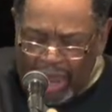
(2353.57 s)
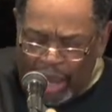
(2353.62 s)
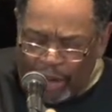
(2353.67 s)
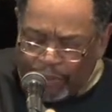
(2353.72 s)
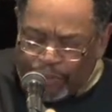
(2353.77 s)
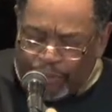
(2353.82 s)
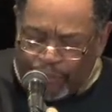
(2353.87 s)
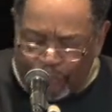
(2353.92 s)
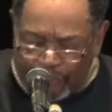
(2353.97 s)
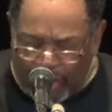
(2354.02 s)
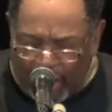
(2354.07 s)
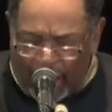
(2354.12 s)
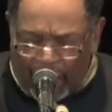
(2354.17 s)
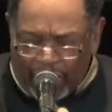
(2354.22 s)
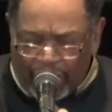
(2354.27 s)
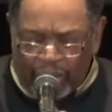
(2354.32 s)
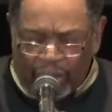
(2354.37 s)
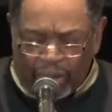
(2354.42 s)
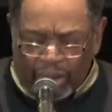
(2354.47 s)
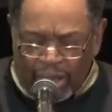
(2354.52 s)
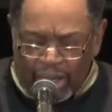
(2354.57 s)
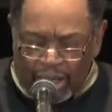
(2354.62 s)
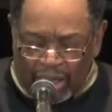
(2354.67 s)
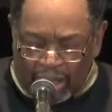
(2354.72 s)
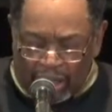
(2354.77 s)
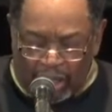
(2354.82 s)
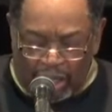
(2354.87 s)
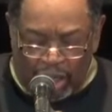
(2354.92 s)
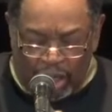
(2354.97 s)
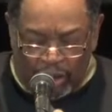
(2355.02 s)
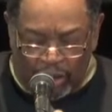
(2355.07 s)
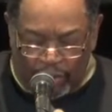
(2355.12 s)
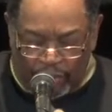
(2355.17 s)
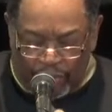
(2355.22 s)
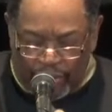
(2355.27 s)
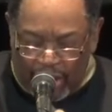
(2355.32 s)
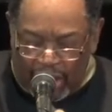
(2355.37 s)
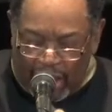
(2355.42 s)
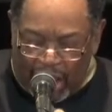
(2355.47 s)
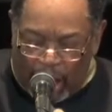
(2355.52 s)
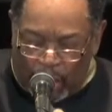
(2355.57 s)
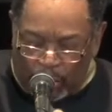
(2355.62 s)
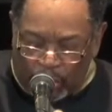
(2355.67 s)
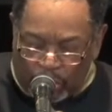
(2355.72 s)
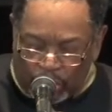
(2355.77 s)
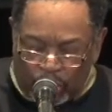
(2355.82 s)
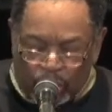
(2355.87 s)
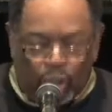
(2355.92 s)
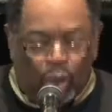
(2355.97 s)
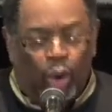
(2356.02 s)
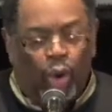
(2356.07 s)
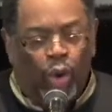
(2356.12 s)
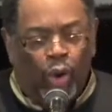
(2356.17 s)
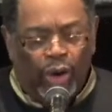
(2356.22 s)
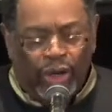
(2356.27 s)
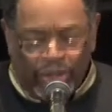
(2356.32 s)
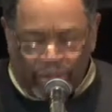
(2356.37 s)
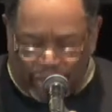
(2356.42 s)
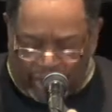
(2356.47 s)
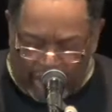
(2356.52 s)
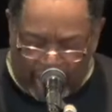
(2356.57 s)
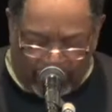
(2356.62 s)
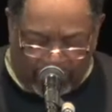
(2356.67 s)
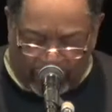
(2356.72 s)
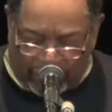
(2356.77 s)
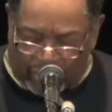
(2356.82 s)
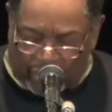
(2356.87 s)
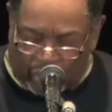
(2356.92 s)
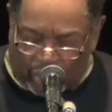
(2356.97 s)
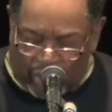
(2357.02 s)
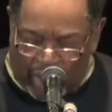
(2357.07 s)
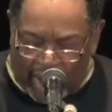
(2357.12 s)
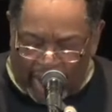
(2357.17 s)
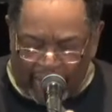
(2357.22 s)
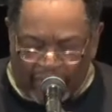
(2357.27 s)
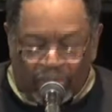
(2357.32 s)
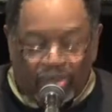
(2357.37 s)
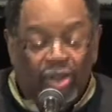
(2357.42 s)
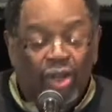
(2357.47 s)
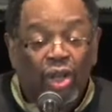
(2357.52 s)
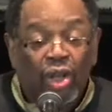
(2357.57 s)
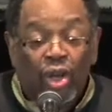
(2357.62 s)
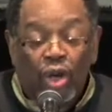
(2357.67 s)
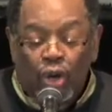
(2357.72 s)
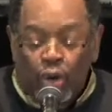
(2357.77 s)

and Father of our Lord Jesus Christ,